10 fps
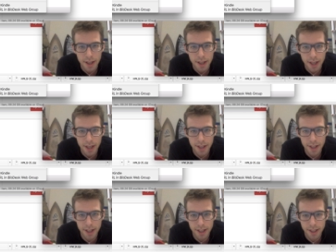And
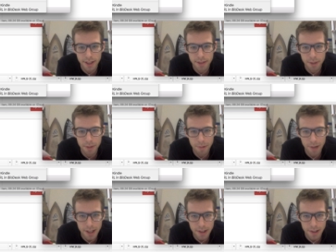then we
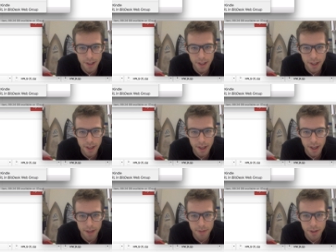right-click
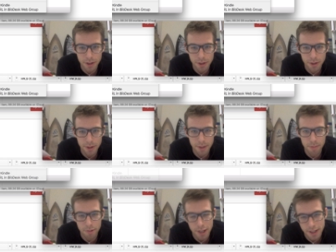and we do
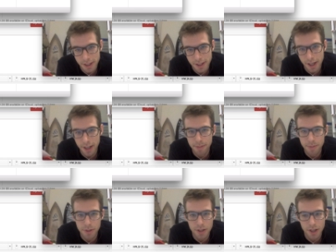compress these
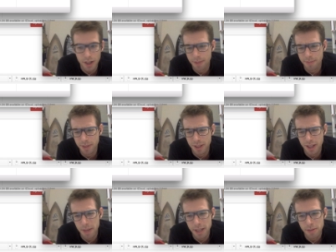items. The
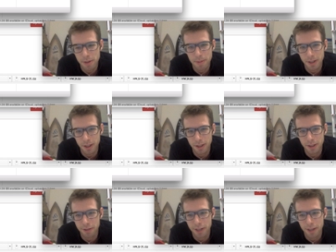commands might be a little
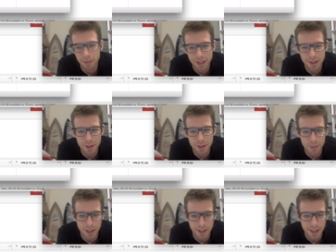different on Windows,
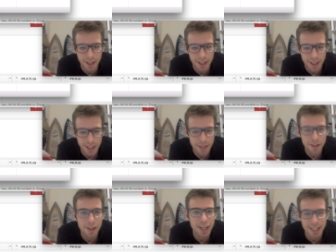but I
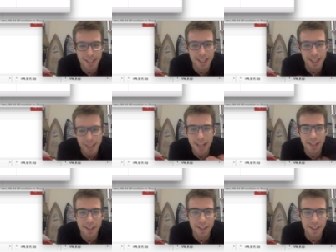think you guys get the
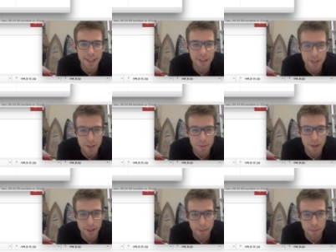idea that you just want
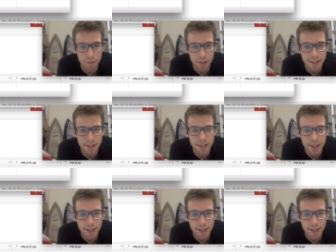to compress